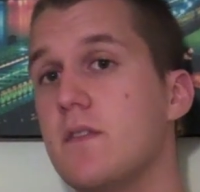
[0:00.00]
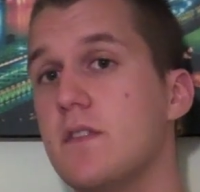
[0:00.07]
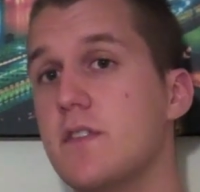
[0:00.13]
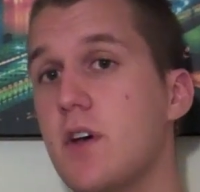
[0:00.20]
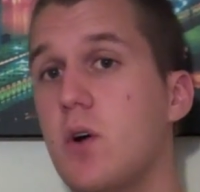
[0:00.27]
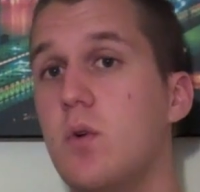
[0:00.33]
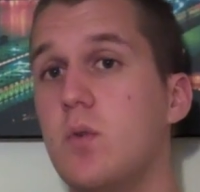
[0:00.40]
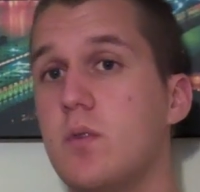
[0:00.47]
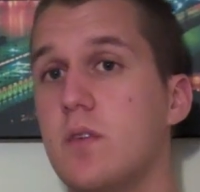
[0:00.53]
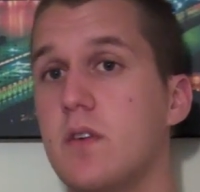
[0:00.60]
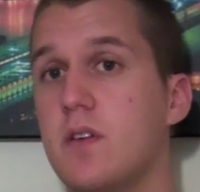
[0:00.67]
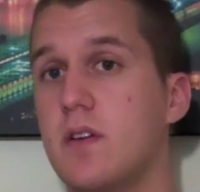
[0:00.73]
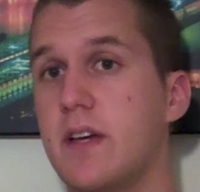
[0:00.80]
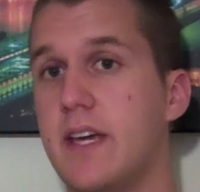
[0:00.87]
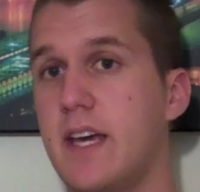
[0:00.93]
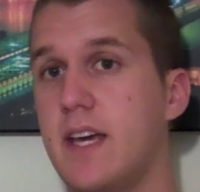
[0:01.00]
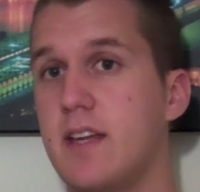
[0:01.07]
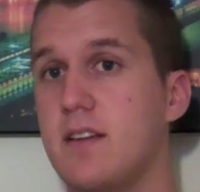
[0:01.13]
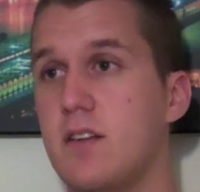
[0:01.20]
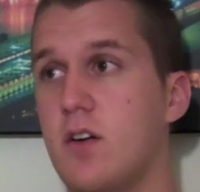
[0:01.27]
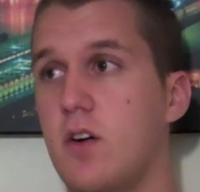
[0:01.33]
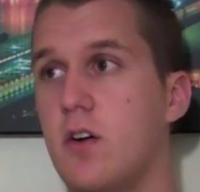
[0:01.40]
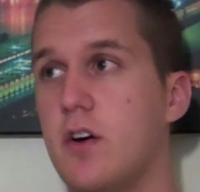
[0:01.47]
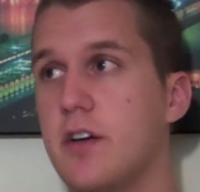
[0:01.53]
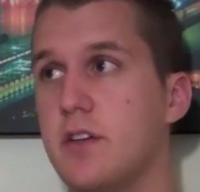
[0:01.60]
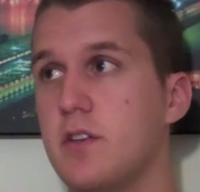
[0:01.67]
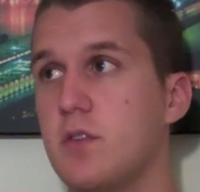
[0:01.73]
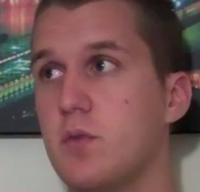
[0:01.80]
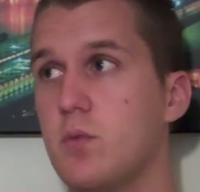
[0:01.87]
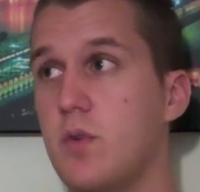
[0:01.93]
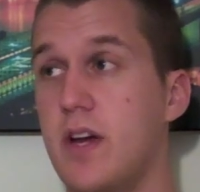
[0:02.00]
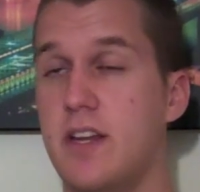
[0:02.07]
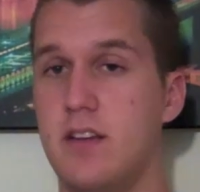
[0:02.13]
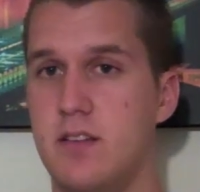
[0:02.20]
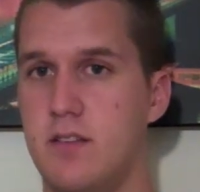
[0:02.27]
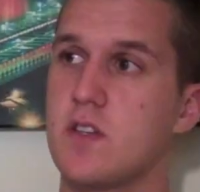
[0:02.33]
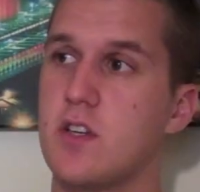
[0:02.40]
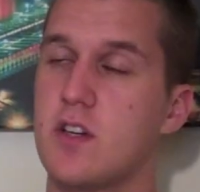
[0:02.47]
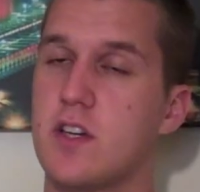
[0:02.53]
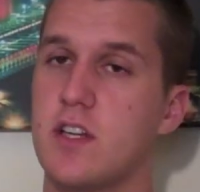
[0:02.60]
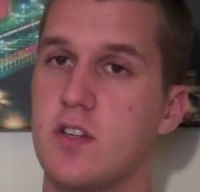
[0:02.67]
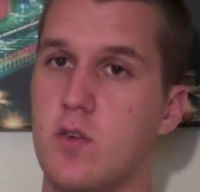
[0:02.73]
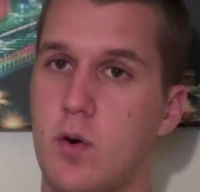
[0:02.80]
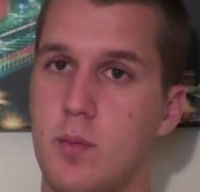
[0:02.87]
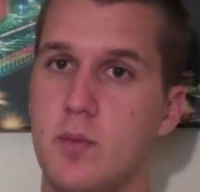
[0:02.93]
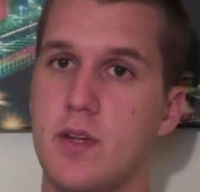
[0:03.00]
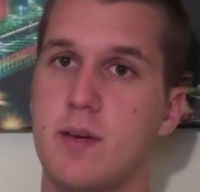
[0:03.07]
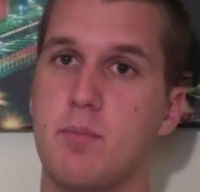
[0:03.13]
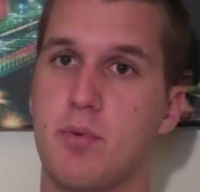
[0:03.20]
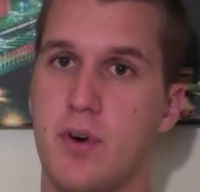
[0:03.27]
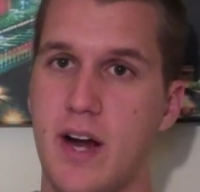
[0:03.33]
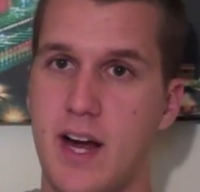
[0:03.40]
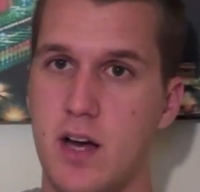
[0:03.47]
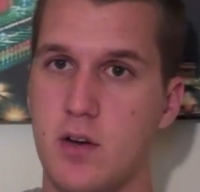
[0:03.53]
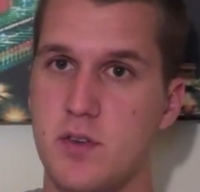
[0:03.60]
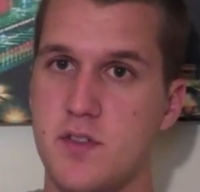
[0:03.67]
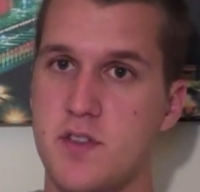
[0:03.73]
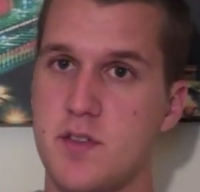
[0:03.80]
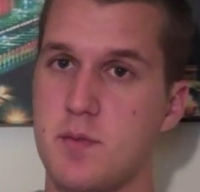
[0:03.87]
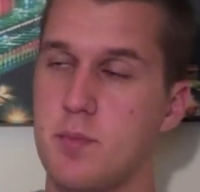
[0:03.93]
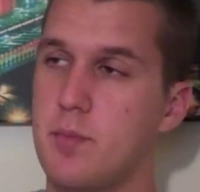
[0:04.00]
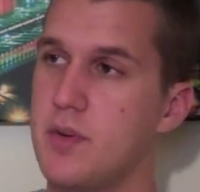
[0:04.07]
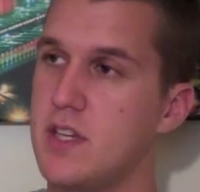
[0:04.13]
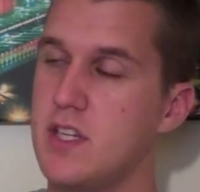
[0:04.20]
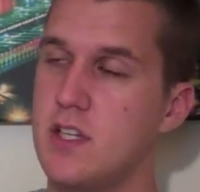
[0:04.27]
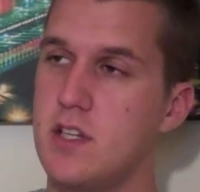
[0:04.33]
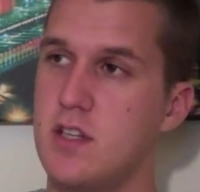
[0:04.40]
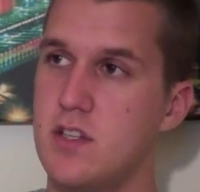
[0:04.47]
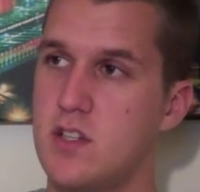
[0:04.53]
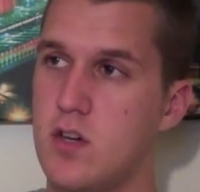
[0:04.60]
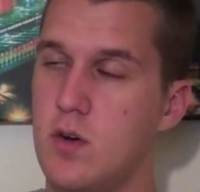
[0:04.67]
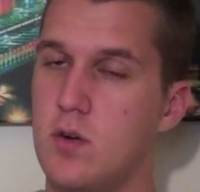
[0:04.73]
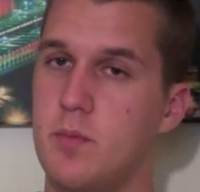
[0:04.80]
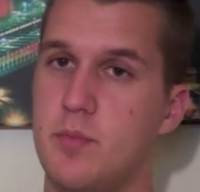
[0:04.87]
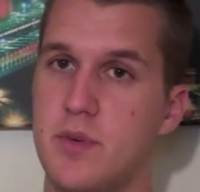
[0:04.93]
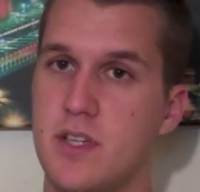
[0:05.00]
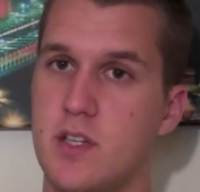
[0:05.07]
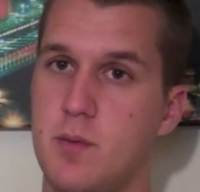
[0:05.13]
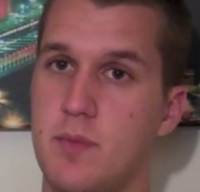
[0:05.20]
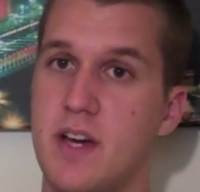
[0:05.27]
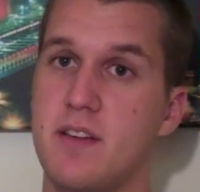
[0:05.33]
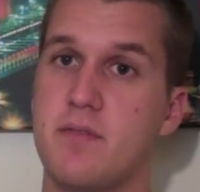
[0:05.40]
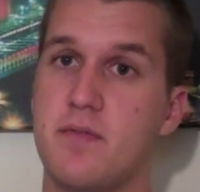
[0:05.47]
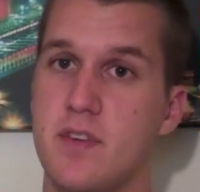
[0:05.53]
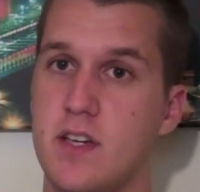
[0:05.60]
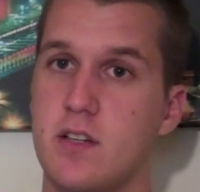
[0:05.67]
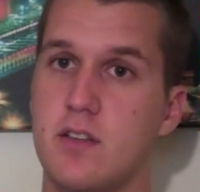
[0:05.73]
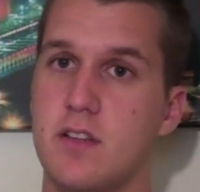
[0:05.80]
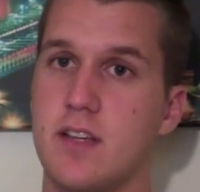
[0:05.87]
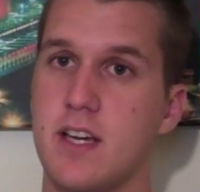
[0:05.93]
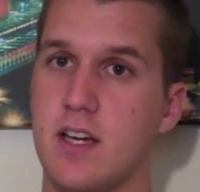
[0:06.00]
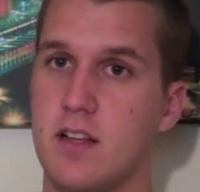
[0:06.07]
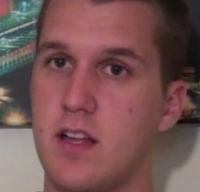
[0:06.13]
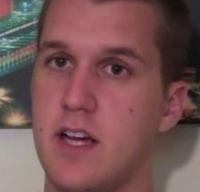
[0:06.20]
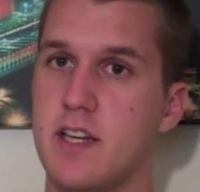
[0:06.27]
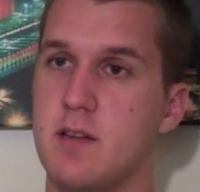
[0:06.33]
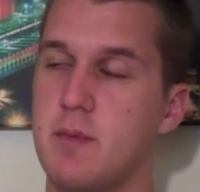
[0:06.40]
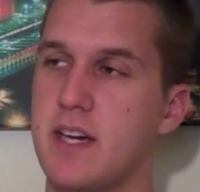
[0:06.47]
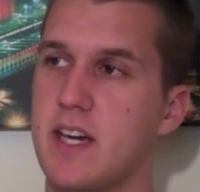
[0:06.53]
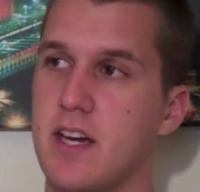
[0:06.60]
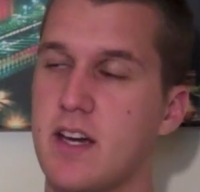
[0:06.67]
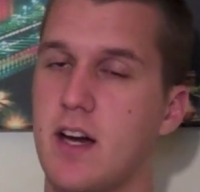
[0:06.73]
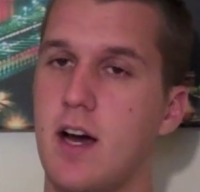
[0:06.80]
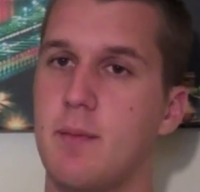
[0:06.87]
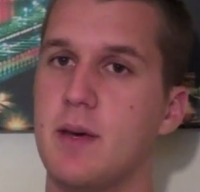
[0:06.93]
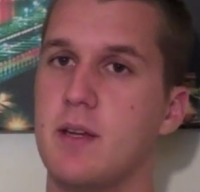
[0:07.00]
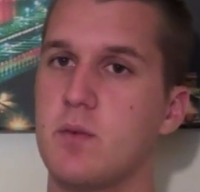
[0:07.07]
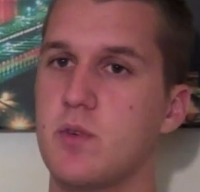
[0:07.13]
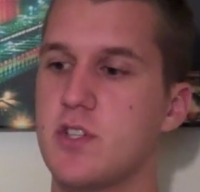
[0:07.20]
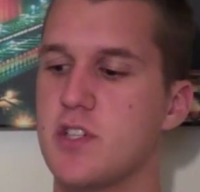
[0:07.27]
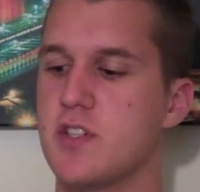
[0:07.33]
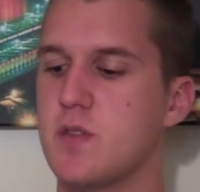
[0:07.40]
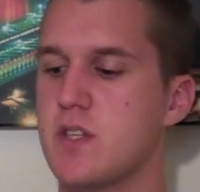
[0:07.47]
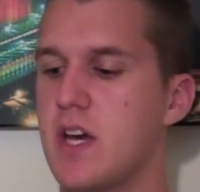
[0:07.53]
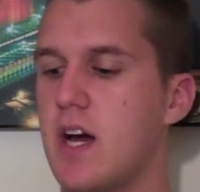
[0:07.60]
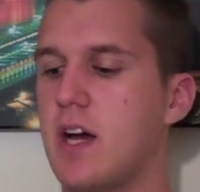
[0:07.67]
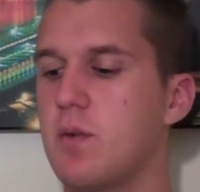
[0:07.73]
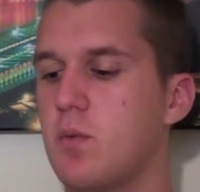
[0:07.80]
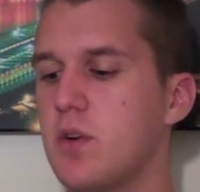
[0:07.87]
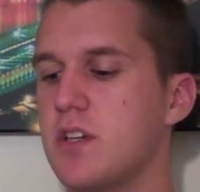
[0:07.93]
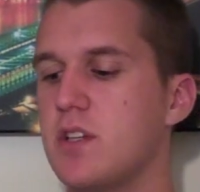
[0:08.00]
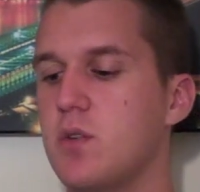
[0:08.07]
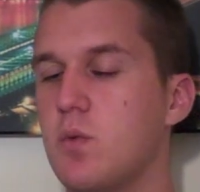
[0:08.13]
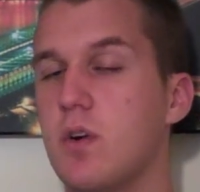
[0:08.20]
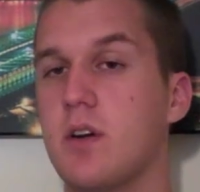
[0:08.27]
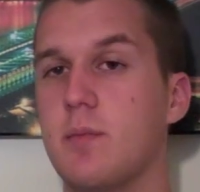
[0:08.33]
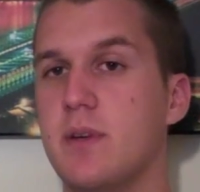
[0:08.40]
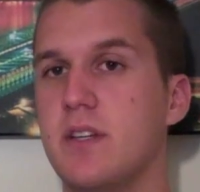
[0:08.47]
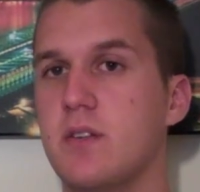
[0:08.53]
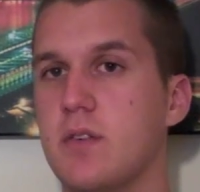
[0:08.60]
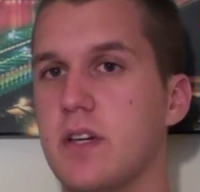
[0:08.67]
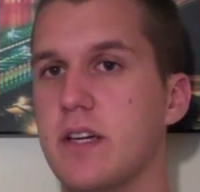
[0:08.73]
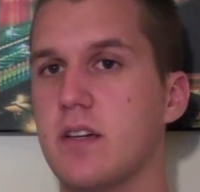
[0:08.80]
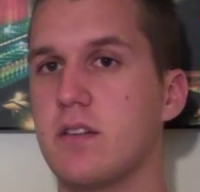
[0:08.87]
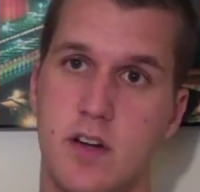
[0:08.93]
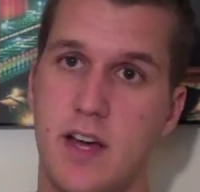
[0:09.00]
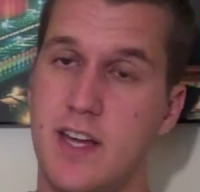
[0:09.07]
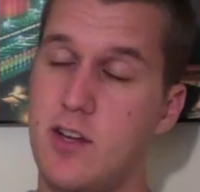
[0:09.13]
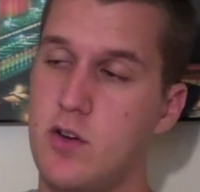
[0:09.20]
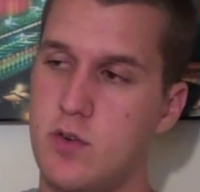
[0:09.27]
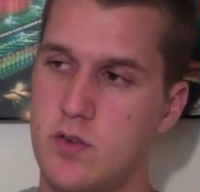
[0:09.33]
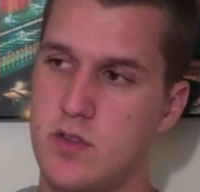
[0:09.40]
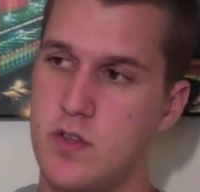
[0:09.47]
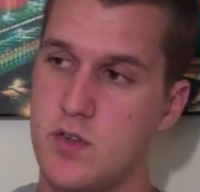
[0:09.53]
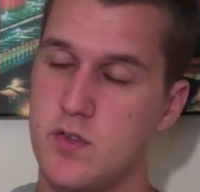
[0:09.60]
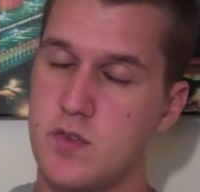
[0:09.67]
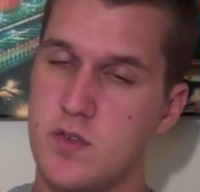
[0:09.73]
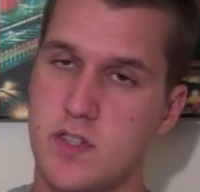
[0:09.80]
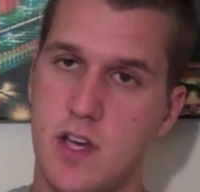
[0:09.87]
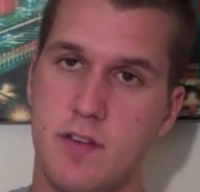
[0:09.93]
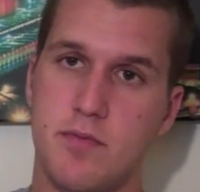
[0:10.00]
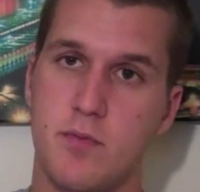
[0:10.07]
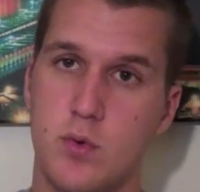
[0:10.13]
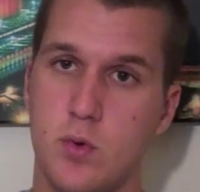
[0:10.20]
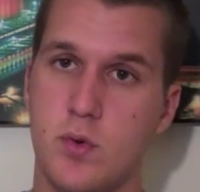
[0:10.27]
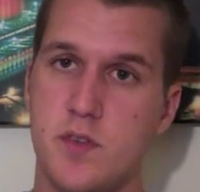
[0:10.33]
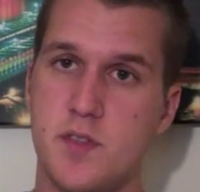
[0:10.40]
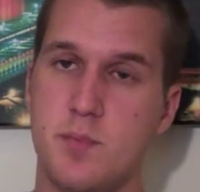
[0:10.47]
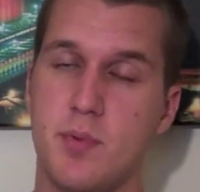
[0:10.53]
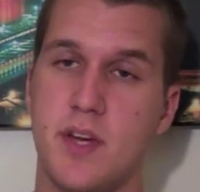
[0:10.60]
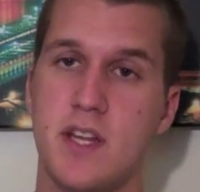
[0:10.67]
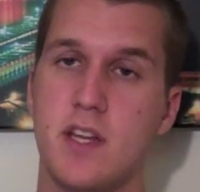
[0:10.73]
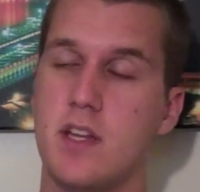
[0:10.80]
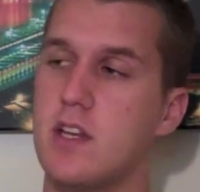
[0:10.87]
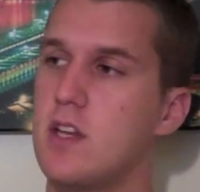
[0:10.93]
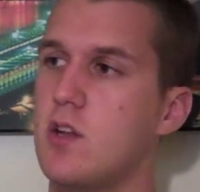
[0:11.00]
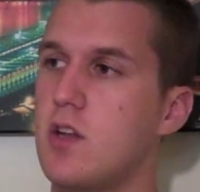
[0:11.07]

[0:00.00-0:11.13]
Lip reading: don't get on Reddit. You can normally browse, but you might feel inclined to make a comment, which is not what you want to be doing. I know those are tough rules, but